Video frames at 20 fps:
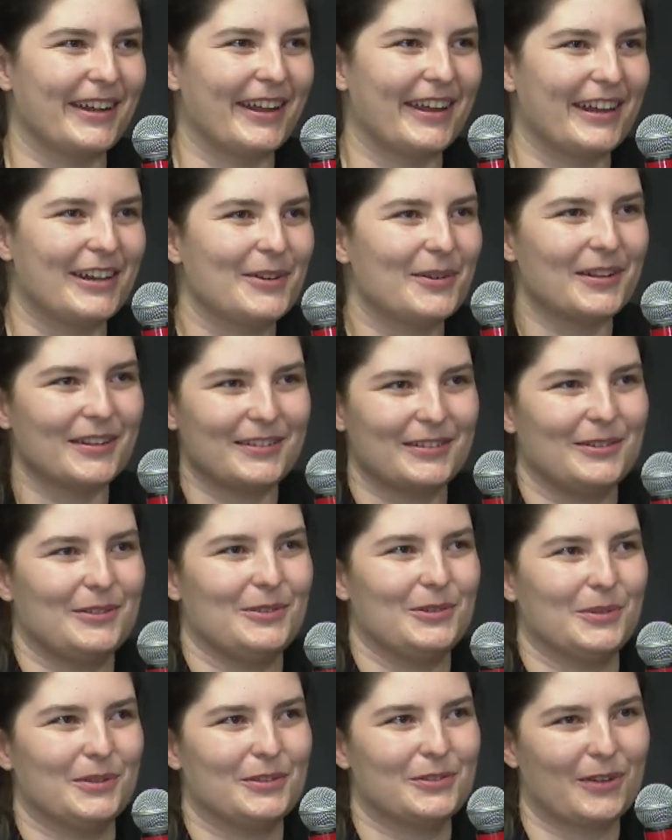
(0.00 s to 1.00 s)
and you can still
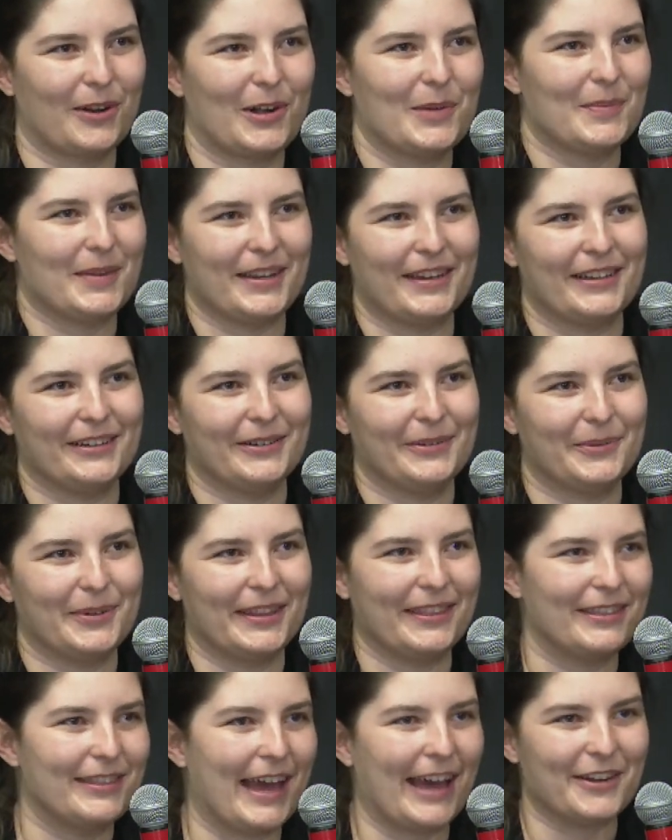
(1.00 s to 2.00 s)
do astronomy
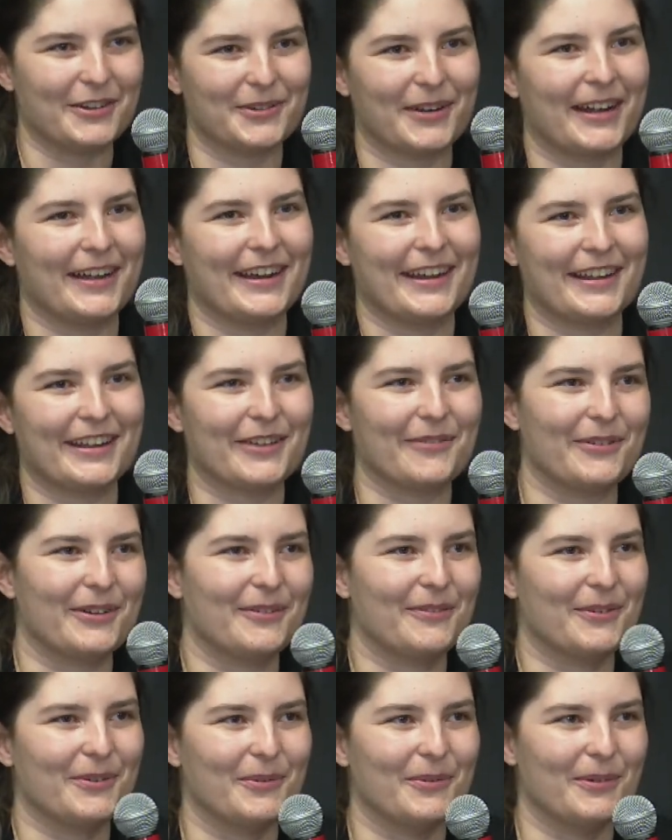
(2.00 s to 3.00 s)
with that training, even
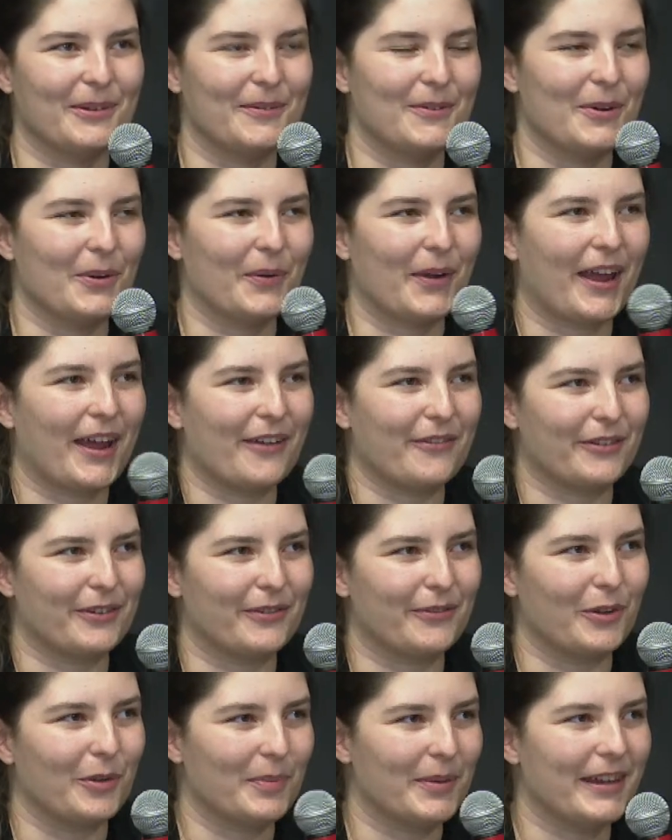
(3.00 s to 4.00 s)
if you don't have a
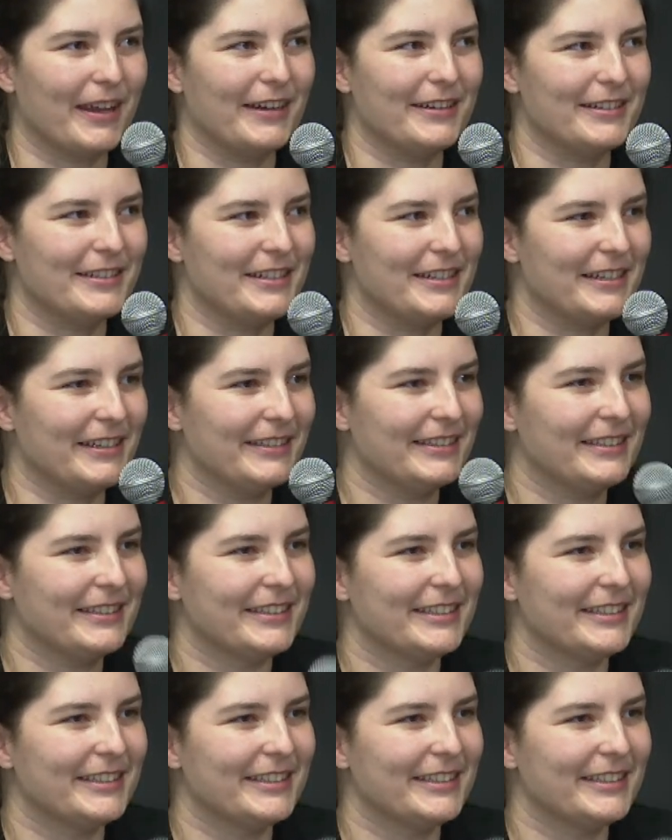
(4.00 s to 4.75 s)
full PhD.